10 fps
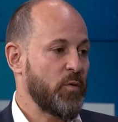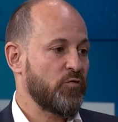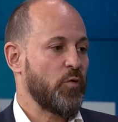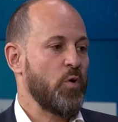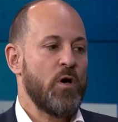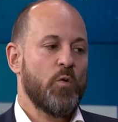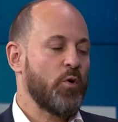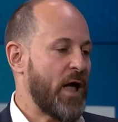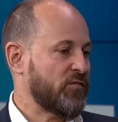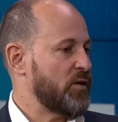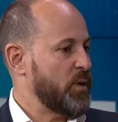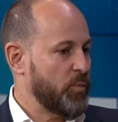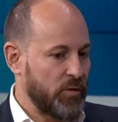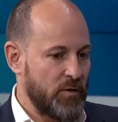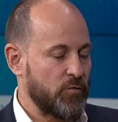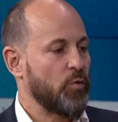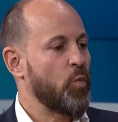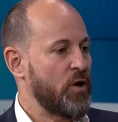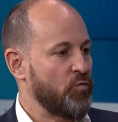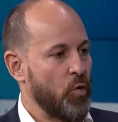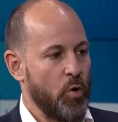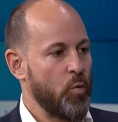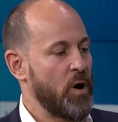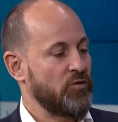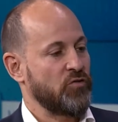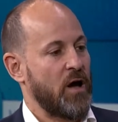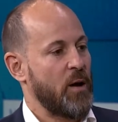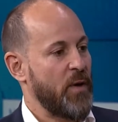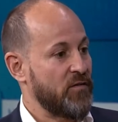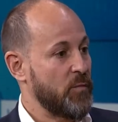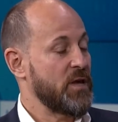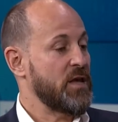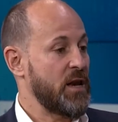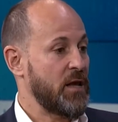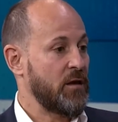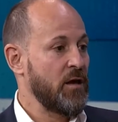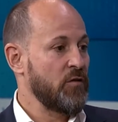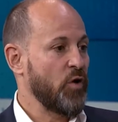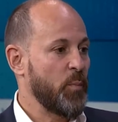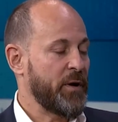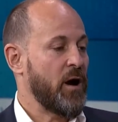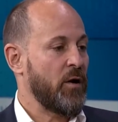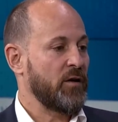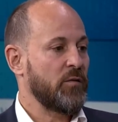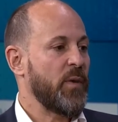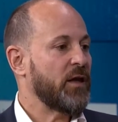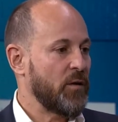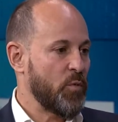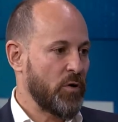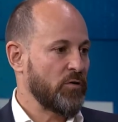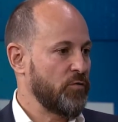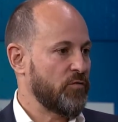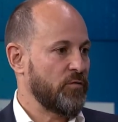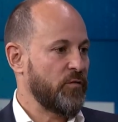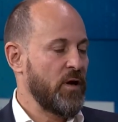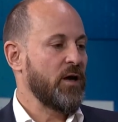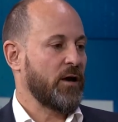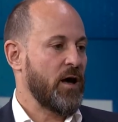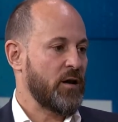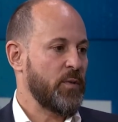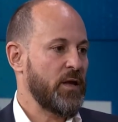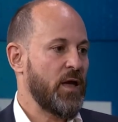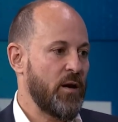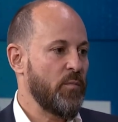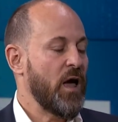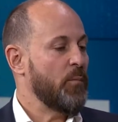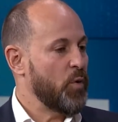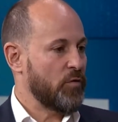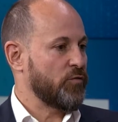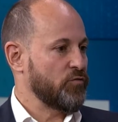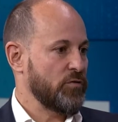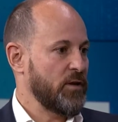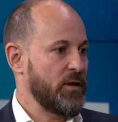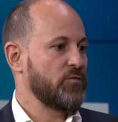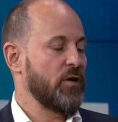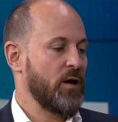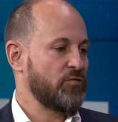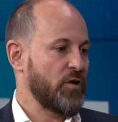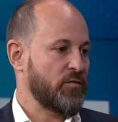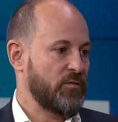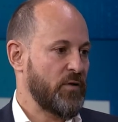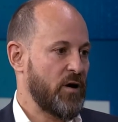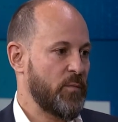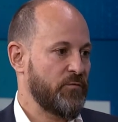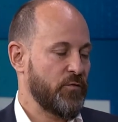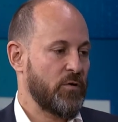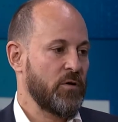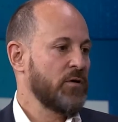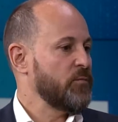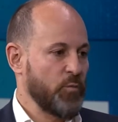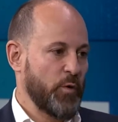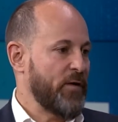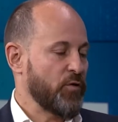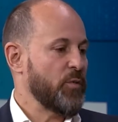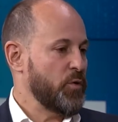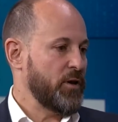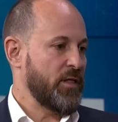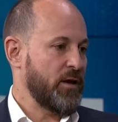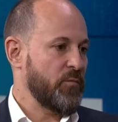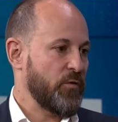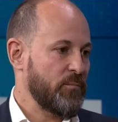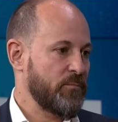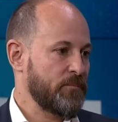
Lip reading: So we're asking people to consider one role, one job as a beginning to open hiring, to make it a more inclusive economy and a more socially just environment for whatever community they come from.